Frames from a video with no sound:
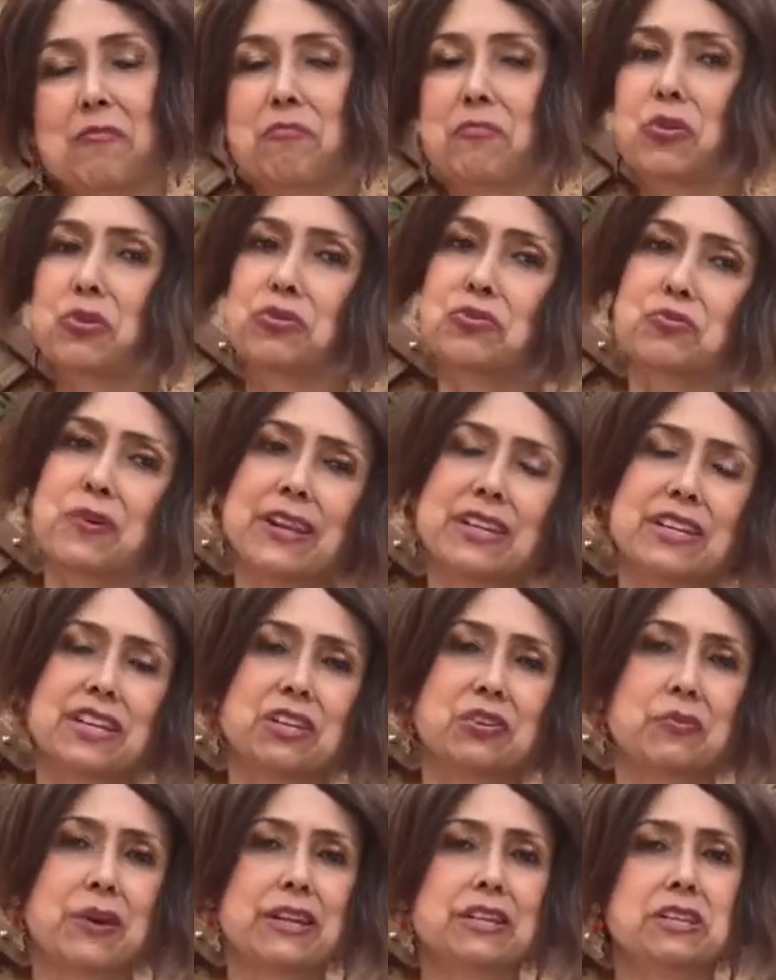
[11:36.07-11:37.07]
Put
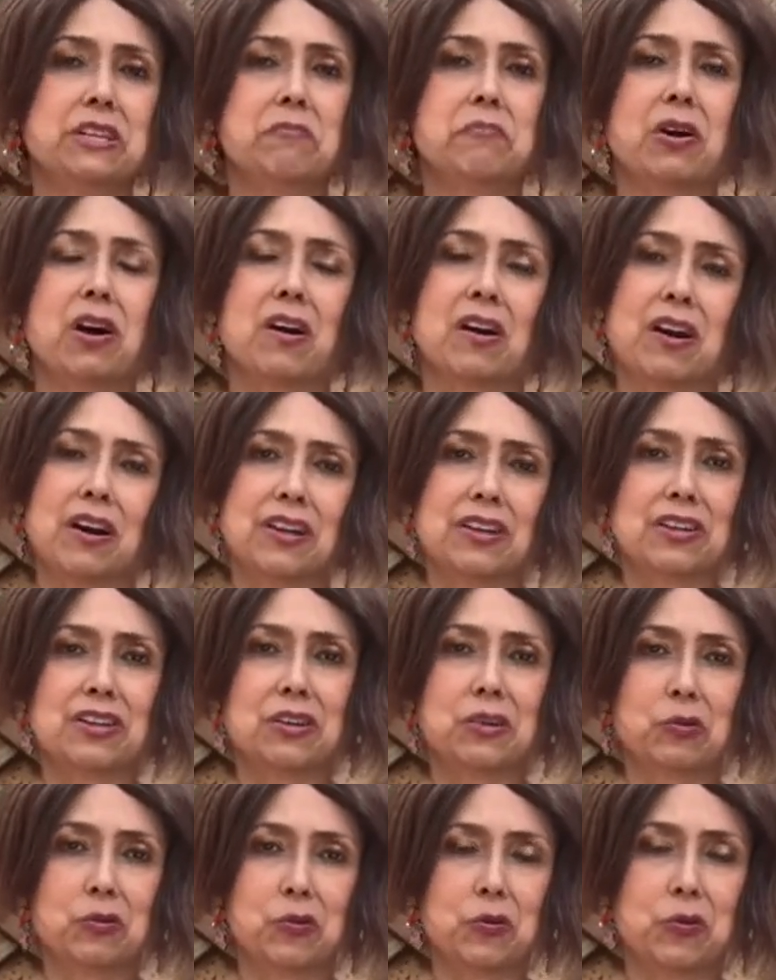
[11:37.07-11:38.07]
2020 behind
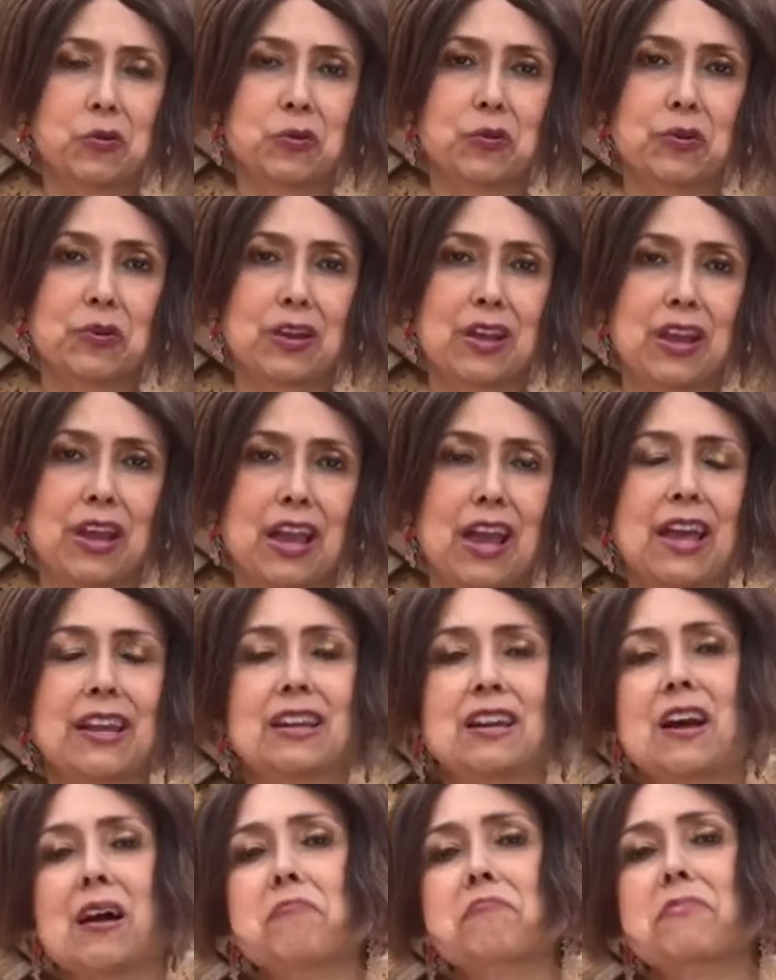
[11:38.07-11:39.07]
you
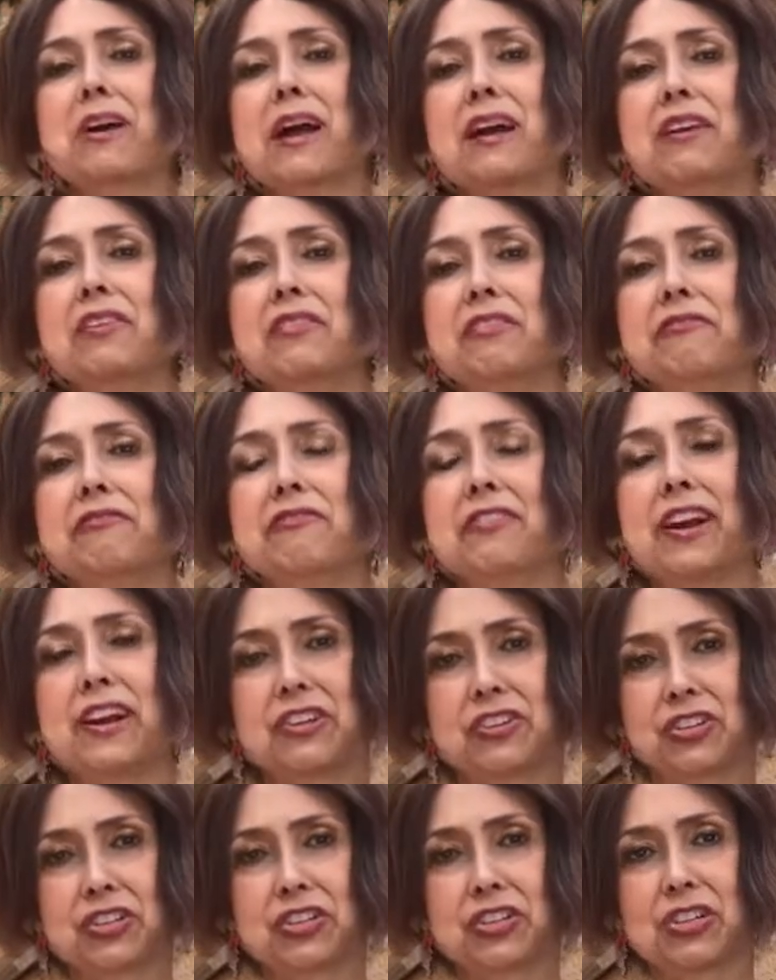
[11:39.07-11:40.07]
and come back
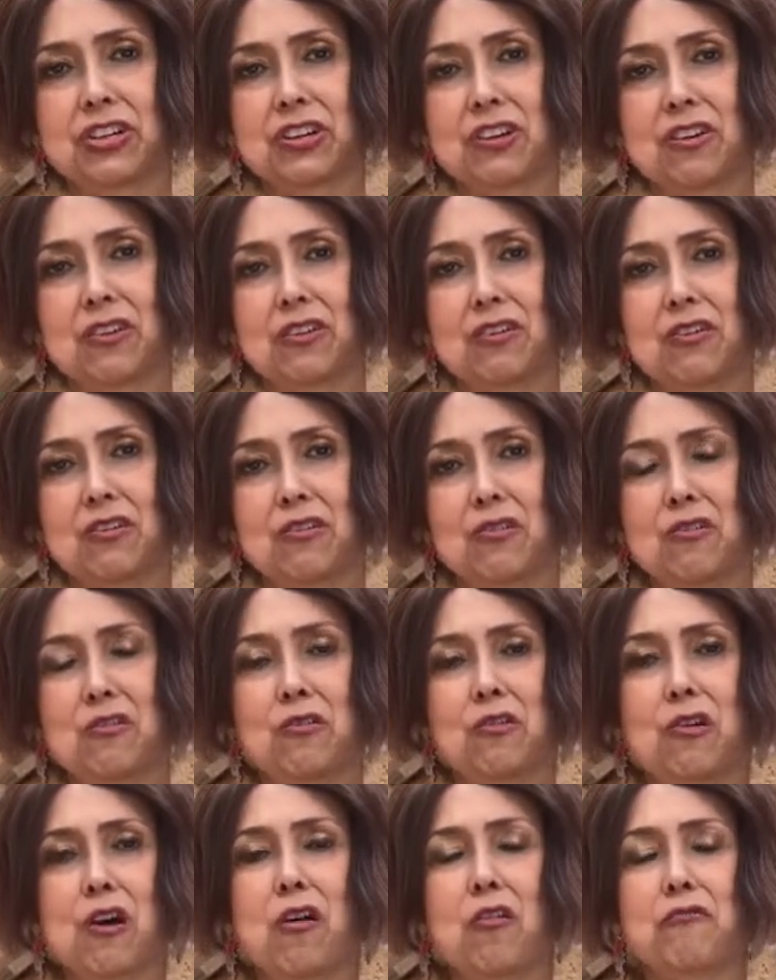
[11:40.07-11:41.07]
refreshed
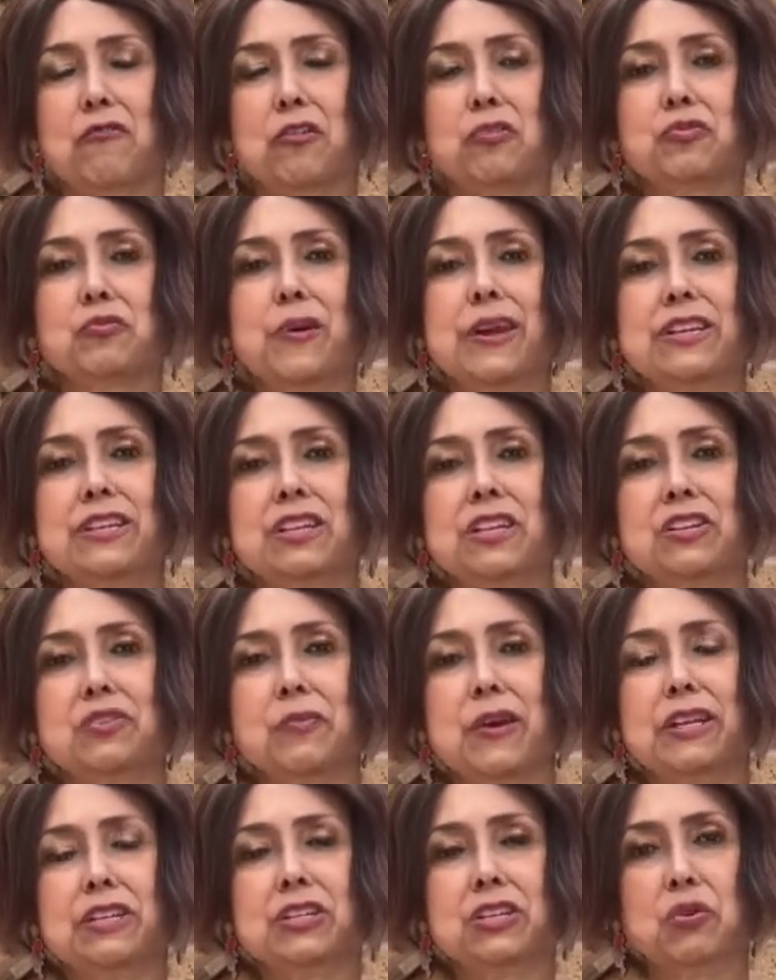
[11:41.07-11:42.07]
for
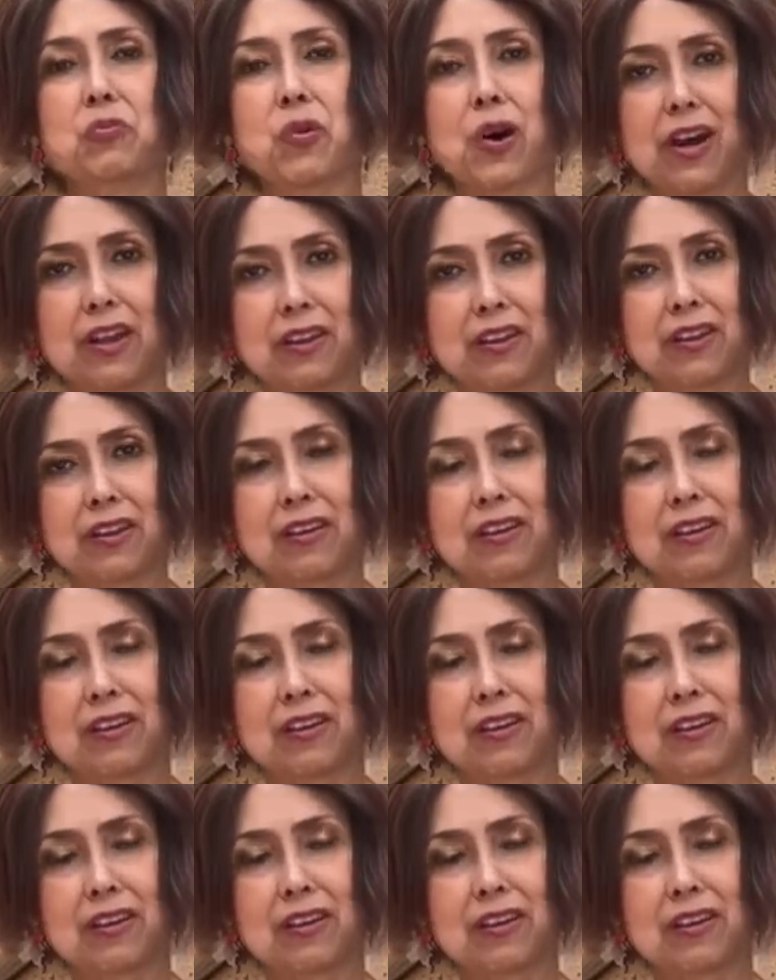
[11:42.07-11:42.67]
2021.